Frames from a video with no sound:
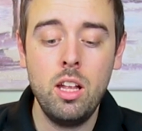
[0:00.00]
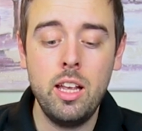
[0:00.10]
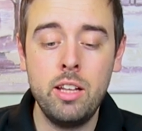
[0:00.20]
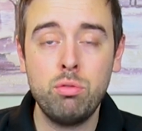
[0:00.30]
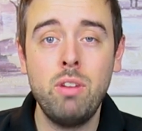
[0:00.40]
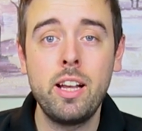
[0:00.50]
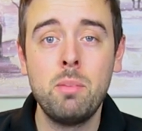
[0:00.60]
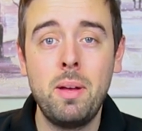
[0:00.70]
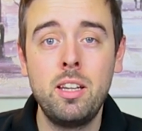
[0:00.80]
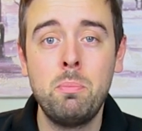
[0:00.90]
it's
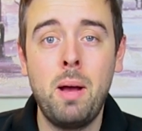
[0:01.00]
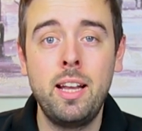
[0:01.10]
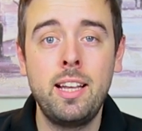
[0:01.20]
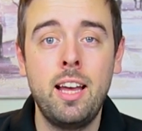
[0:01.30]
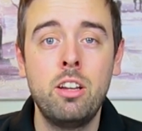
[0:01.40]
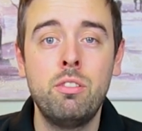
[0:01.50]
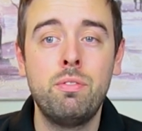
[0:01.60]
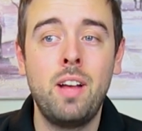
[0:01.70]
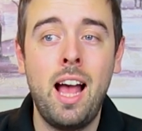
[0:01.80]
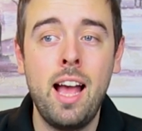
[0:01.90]
recommended by Canon
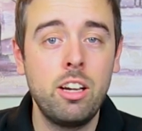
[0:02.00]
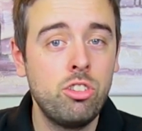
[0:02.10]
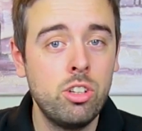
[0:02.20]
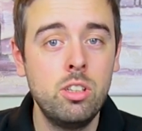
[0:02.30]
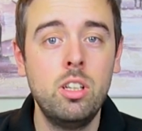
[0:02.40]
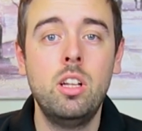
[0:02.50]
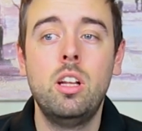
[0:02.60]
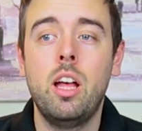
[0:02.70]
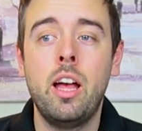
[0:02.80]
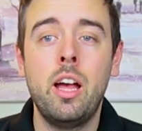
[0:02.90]
for action,
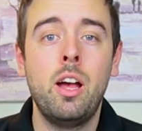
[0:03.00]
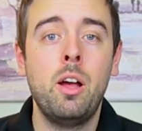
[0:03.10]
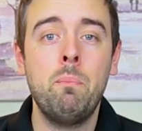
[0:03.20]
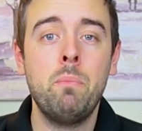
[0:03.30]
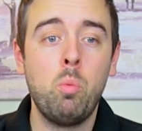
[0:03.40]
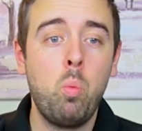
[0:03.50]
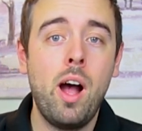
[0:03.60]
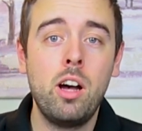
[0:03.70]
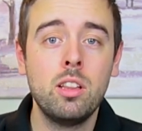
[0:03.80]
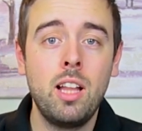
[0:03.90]

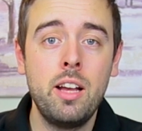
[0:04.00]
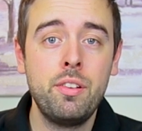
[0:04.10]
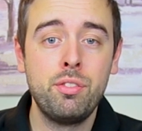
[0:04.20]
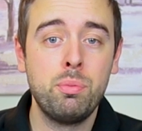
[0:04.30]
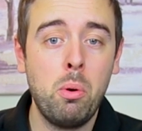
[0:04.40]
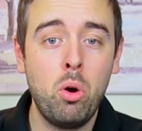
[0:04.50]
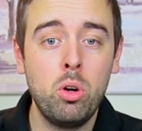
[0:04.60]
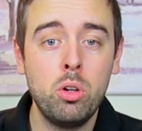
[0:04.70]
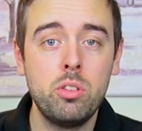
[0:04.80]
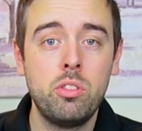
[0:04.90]
wildlife,
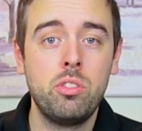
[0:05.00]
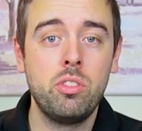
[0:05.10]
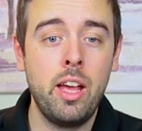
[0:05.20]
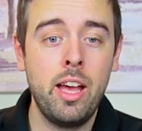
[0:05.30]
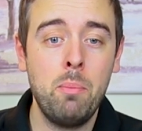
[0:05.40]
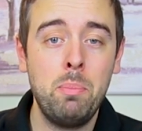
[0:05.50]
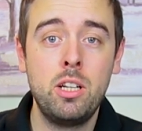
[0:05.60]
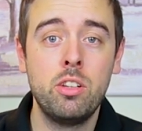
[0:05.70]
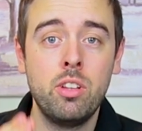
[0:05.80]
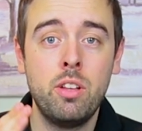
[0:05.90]
sports,
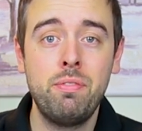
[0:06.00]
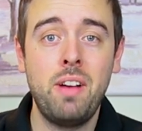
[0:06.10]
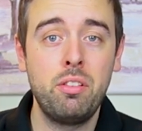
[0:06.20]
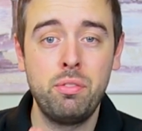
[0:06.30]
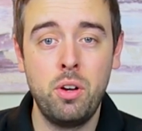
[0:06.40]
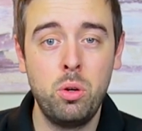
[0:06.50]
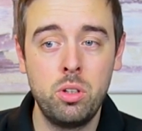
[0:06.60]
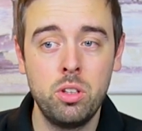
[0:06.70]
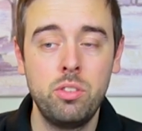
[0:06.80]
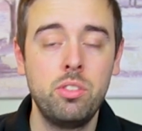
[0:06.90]
because of the fast
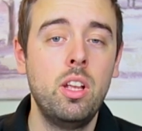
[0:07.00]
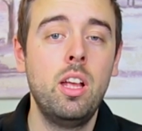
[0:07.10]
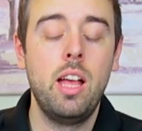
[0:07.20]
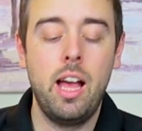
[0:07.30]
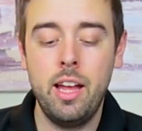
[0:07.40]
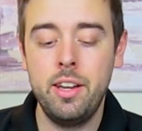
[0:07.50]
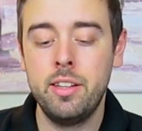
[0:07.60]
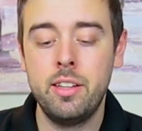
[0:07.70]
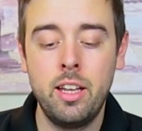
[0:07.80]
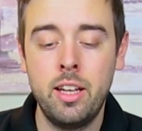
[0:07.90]
focus
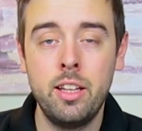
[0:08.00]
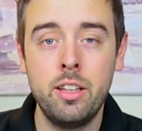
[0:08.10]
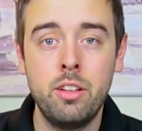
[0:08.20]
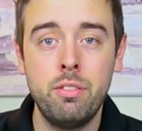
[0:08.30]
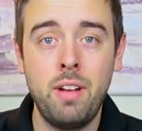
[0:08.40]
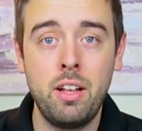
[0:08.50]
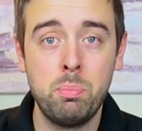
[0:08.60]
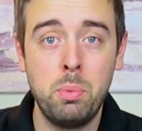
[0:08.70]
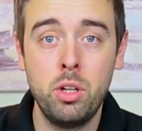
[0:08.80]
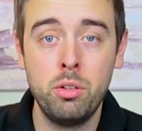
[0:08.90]
and the
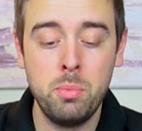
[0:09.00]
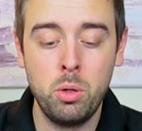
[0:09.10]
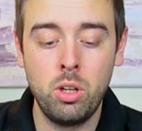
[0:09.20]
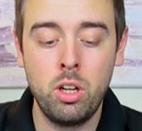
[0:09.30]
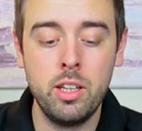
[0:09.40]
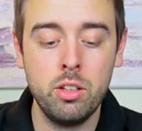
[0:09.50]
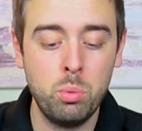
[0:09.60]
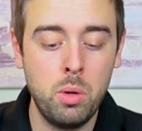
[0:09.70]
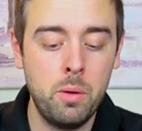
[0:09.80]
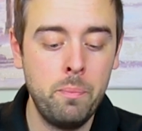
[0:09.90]
fast burst mode on it as
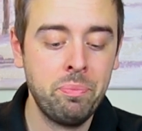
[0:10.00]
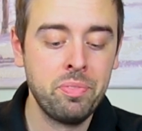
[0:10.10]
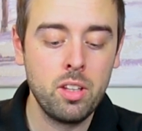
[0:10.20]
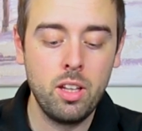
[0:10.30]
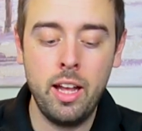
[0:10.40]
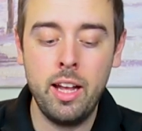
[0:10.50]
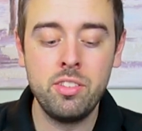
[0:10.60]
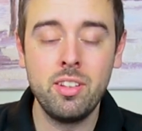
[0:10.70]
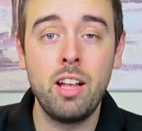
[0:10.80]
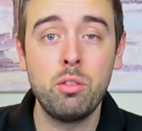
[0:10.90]
well.
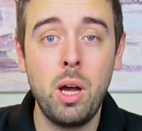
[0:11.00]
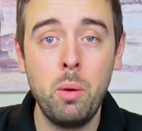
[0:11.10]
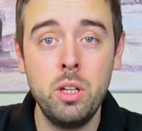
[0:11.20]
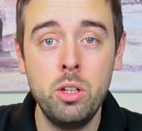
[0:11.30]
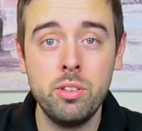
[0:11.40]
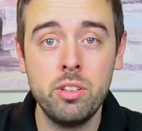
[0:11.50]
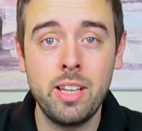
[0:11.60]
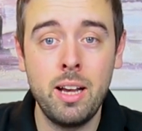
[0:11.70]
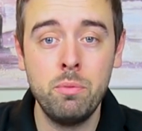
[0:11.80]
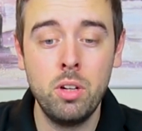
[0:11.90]
So that's why we use this
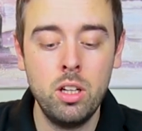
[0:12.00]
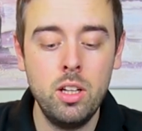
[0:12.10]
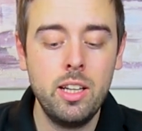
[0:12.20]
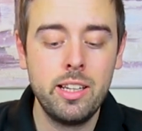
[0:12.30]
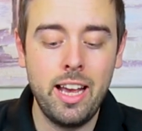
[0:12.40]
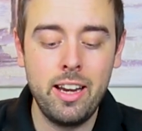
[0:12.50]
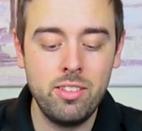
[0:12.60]
camera. Canon